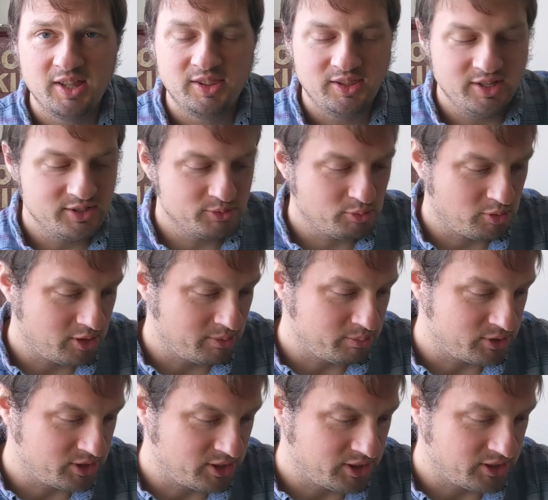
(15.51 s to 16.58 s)
This one in
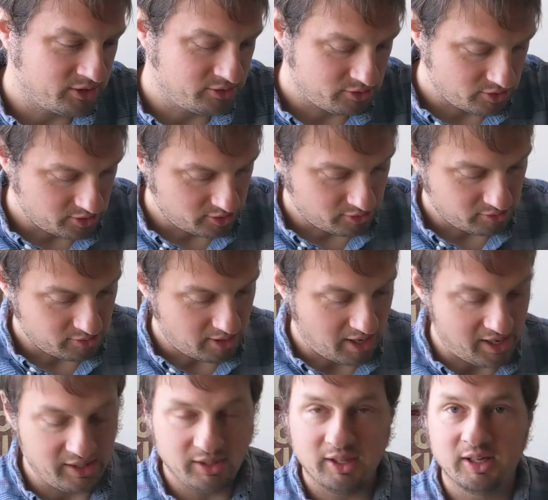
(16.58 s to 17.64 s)
particular though,
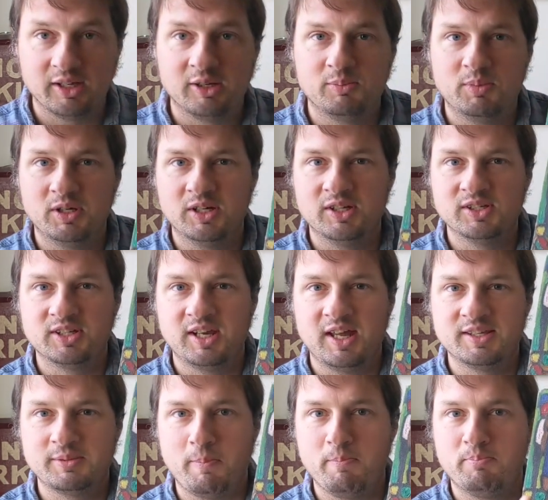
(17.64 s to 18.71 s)
I like because it
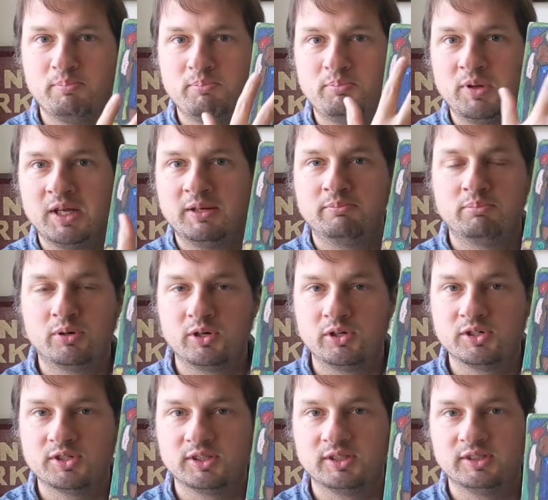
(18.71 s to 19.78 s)
has a big
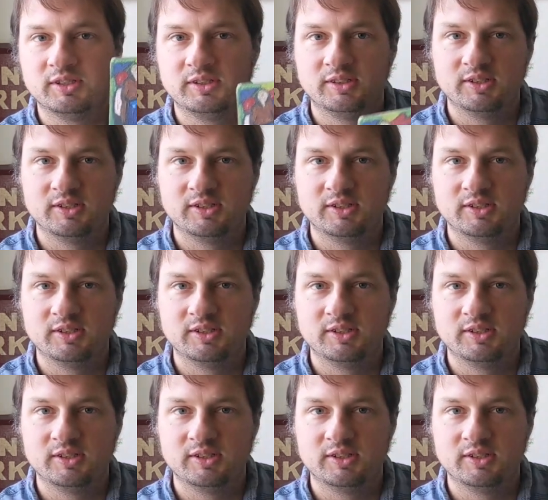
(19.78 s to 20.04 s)
person.